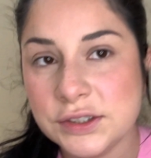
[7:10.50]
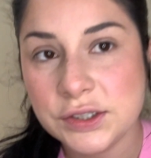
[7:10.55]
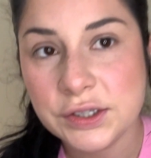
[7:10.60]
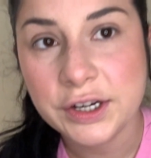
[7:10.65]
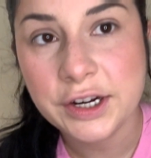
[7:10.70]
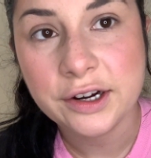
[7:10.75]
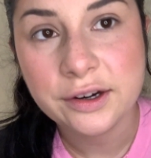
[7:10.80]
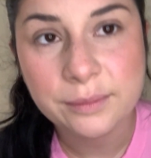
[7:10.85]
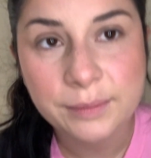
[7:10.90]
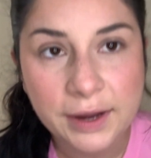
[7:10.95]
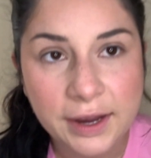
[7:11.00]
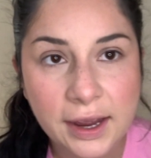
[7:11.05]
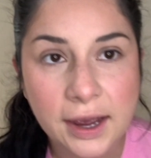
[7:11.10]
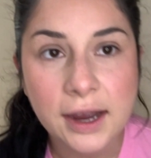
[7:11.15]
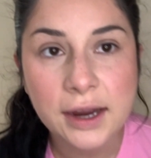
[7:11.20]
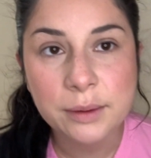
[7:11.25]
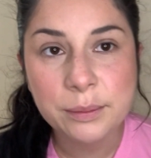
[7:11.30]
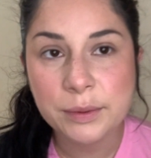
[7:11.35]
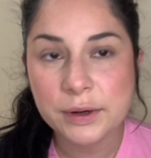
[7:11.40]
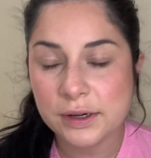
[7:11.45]
Here are my
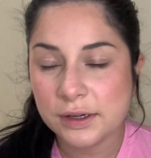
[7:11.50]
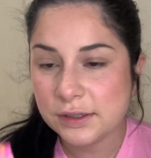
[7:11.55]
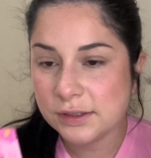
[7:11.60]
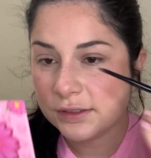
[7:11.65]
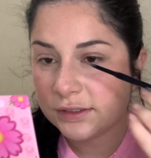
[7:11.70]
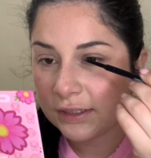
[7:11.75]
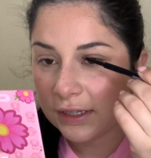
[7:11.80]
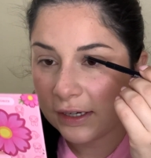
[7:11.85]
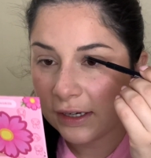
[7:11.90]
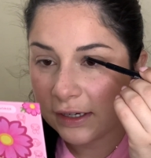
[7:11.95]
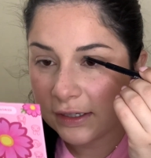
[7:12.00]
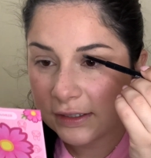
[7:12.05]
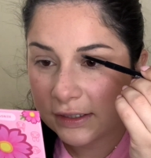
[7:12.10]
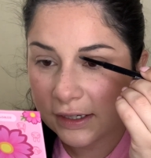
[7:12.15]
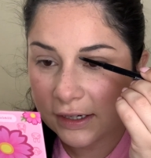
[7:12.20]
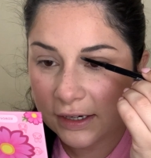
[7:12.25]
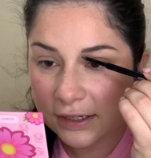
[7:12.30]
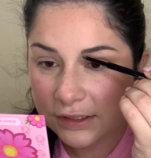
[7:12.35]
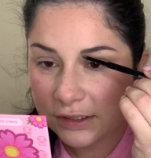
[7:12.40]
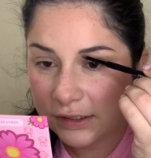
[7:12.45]
eyebrows. Like I
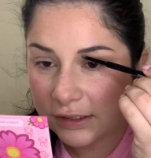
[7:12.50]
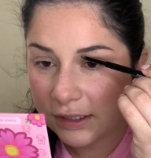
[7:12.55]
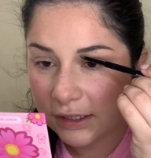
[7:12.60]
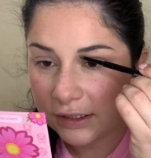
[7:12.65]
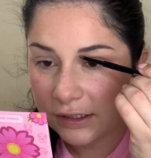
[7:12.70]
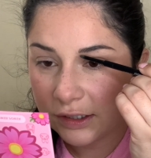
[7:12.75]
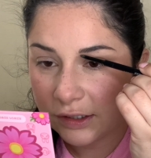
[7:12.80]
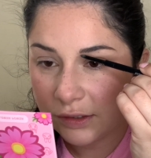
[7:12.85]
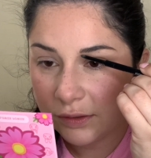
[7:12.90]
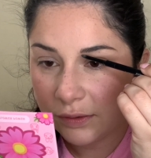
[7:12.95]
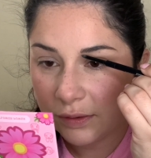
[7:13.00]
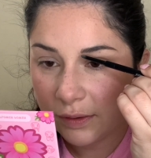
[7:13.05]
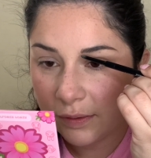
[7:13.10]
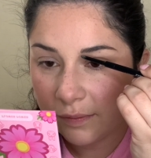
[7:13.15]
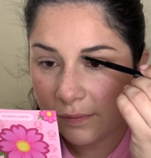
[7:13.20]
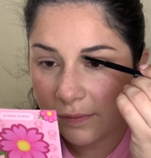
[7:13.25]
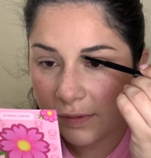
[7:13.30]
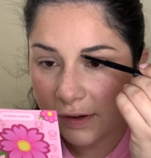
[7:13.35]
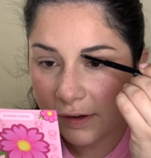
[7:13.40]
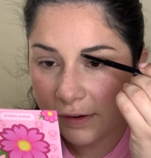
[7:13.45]
said, I just like to do
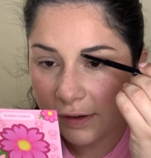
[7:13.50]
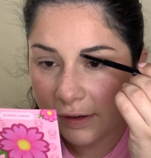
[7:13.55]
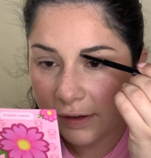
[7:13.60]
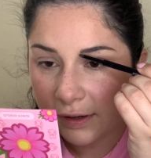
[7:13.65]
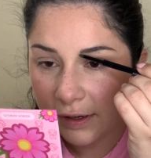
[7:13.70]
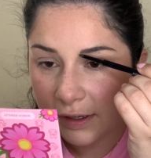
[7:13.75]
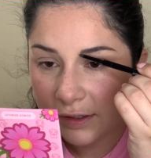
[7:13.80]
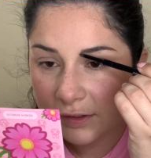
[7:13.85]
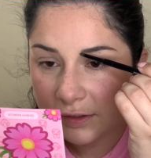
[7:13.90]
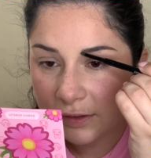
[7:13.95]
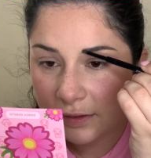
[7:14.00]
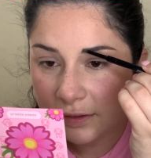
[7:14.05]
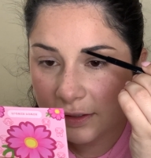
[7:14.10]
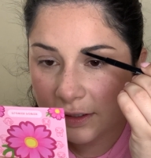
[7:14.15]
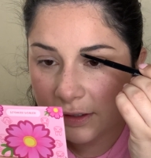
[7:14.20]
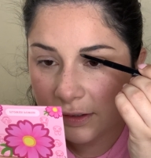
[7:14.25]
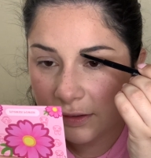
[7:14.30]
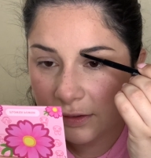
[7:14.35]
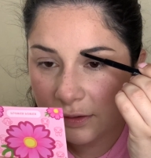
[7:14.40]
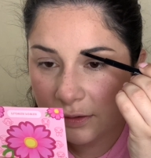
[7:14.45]
them very naturally
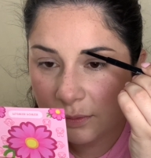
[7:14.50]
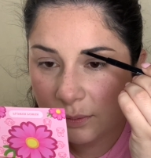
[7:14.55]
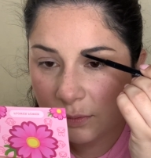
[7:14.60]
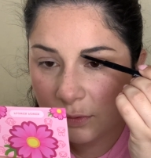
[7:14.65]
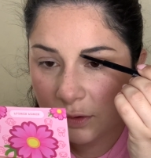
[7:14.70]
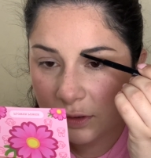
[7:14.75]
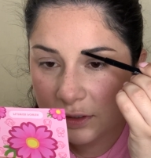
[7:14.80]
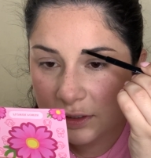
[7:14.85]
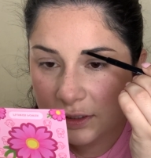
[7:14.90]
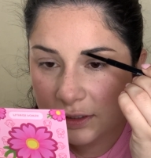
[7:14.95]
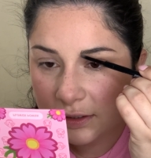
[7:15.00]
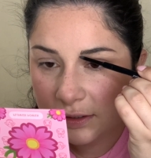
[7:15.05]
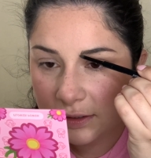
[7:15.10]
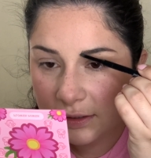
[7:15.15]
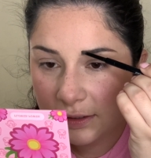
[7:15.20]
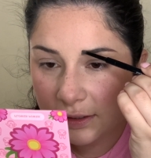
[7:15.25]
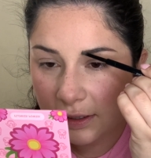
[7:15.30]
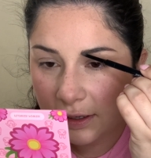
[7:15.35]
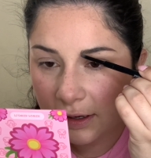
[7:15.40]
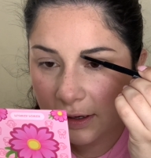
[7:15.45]
and do more just
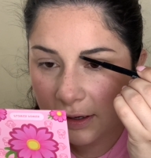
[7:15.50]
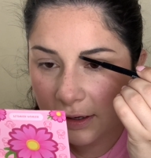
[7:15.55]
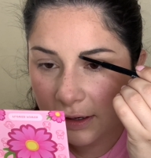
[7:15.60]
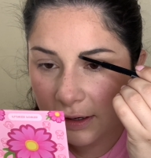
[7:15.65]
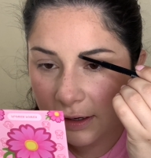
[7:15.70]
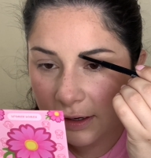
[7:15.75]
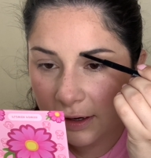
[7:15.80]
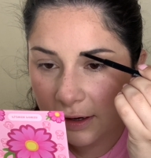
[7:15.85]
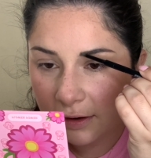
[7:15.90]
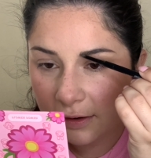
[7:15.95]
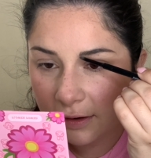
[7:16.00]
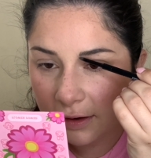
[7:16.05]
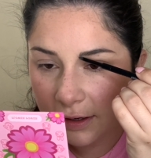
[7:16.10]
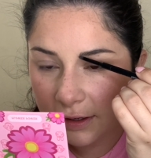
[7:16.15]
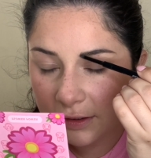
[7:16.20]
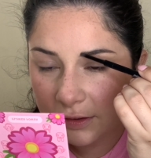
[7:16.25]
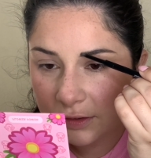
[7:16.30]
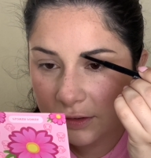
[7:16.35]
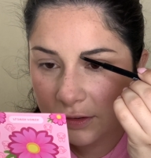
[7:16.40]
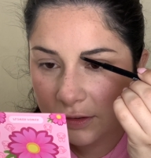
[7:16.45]
hair-like
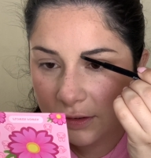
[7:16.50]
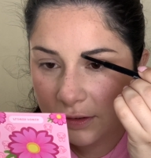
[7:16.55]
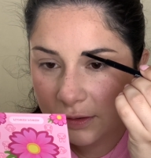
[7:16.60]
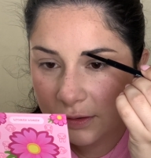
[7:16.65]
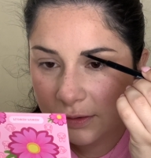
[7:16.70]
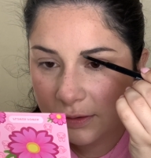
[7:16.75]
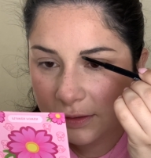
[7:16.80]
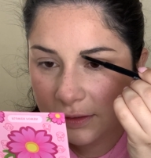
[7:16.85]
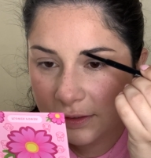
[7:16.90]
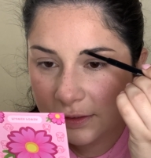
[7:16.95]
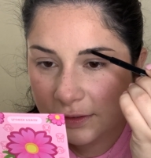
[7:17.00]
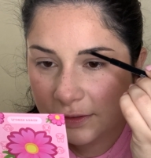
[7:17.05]
strokes.